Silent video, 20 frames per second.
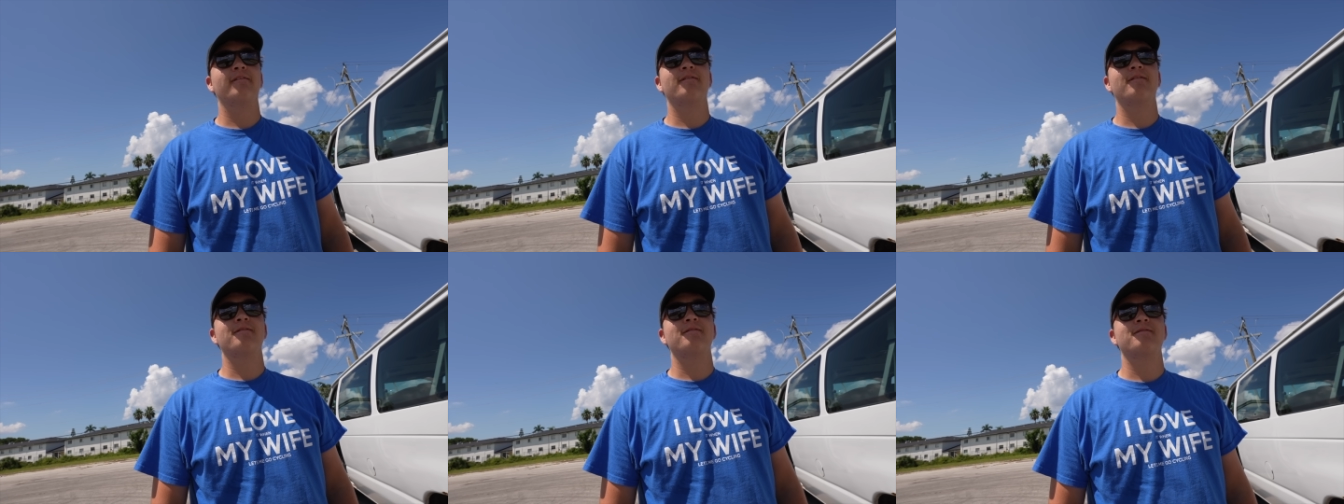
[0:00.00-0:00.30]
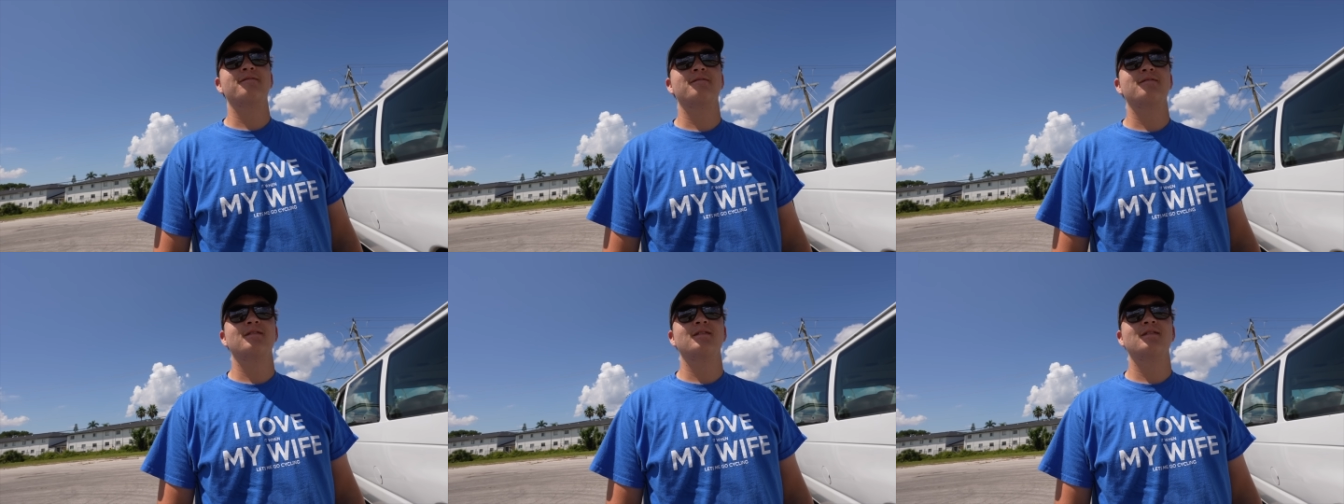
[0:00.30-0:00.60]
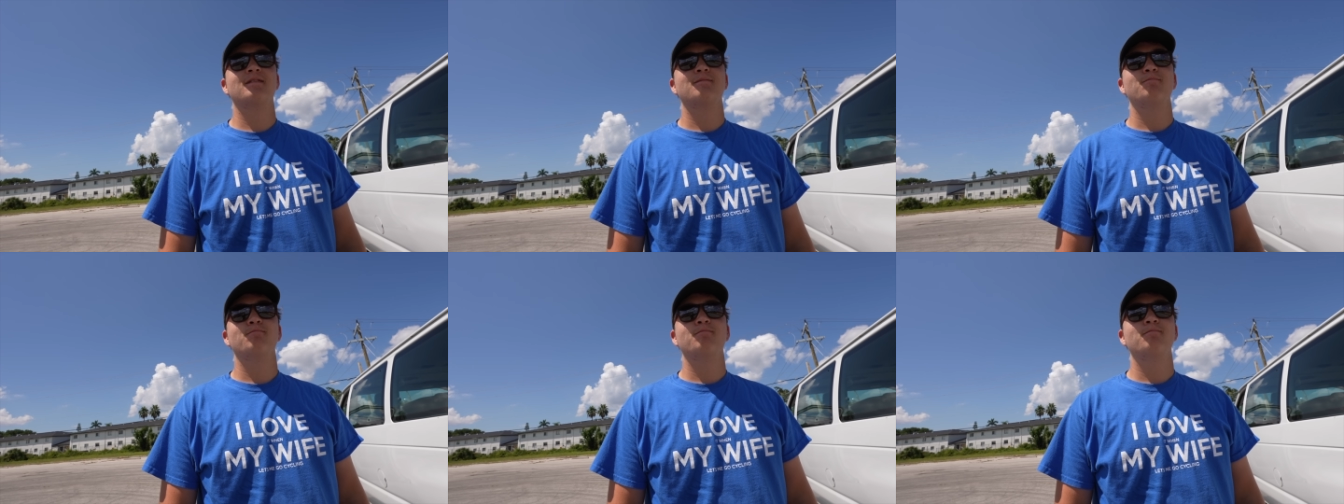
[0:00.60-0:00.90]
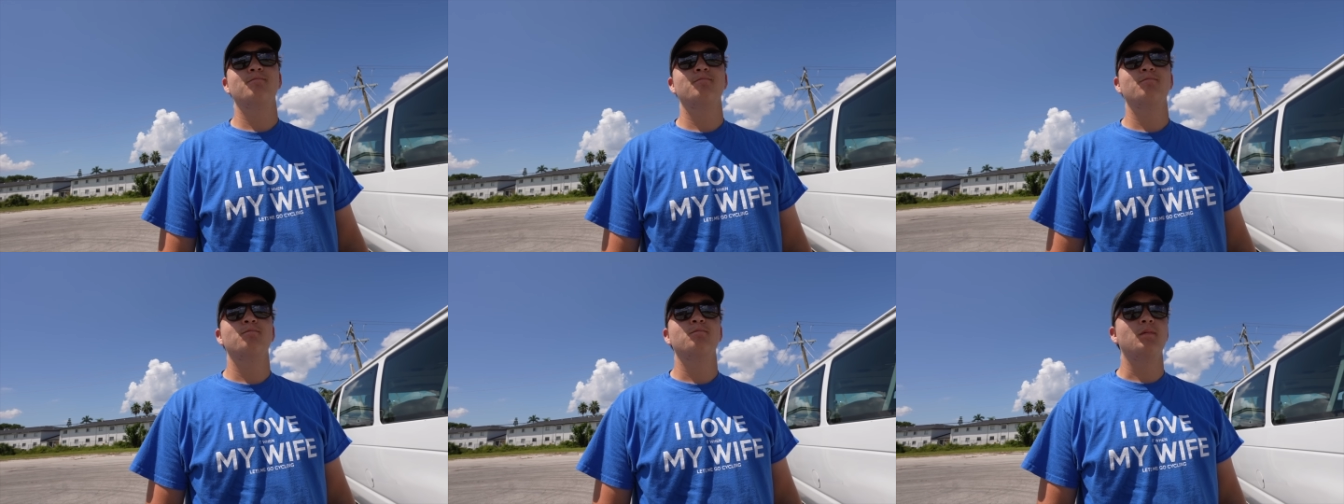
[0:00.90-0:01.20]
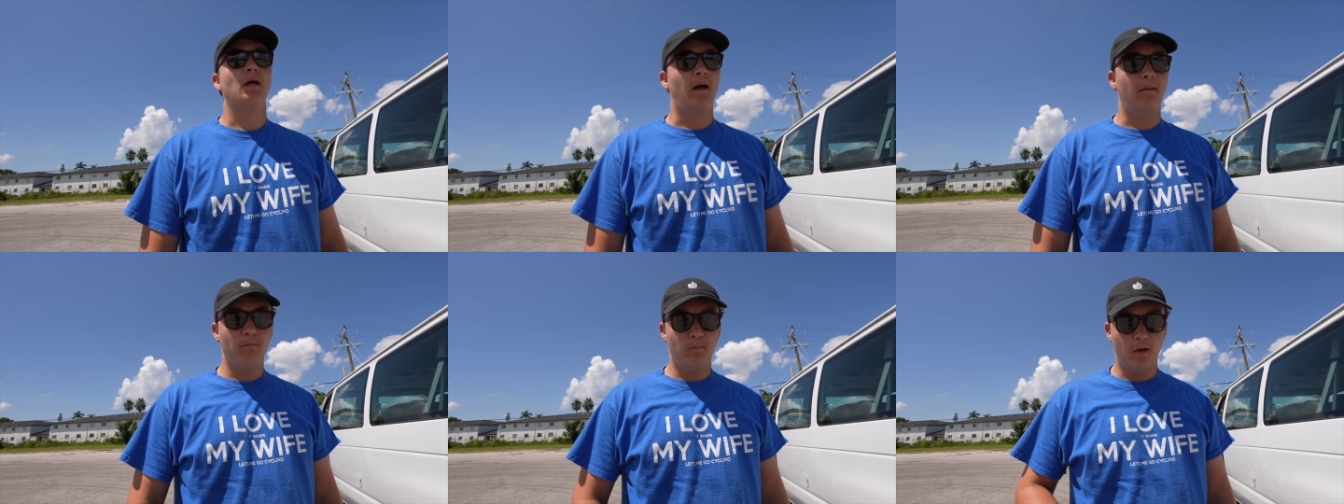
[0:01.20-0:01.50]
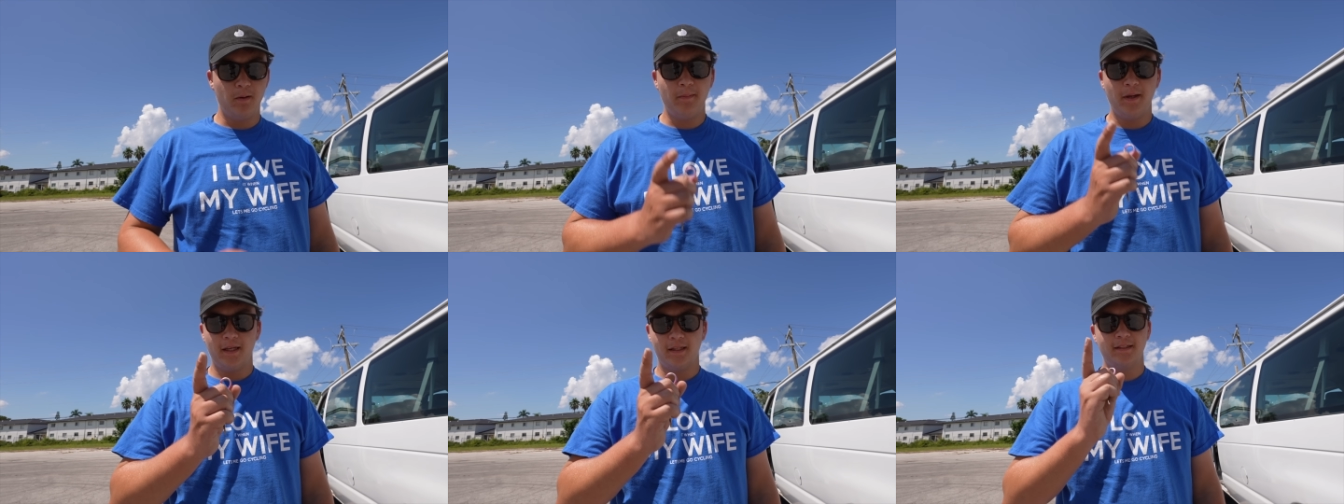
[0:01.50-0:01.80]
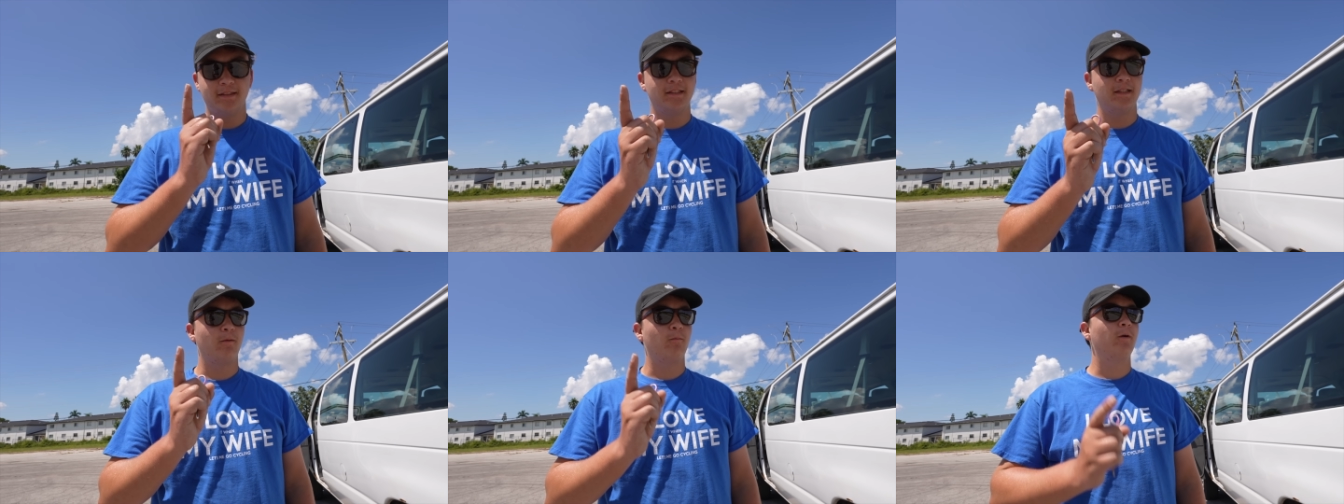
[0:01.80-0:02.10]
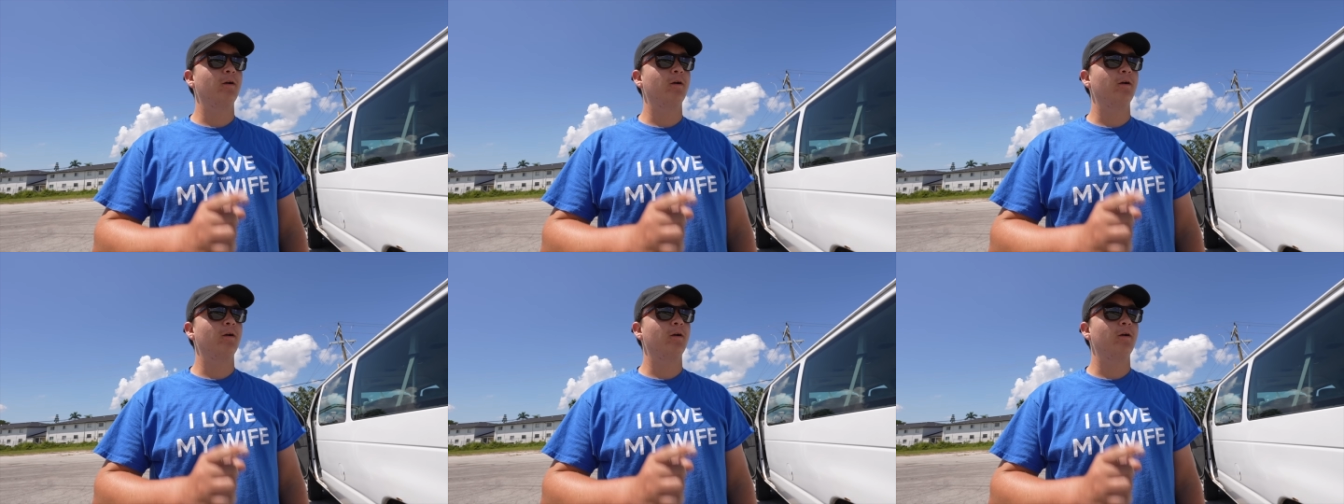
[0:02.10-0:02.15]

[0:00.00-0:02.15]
Oh my goodness. All right, fine. I'm, we're making this thing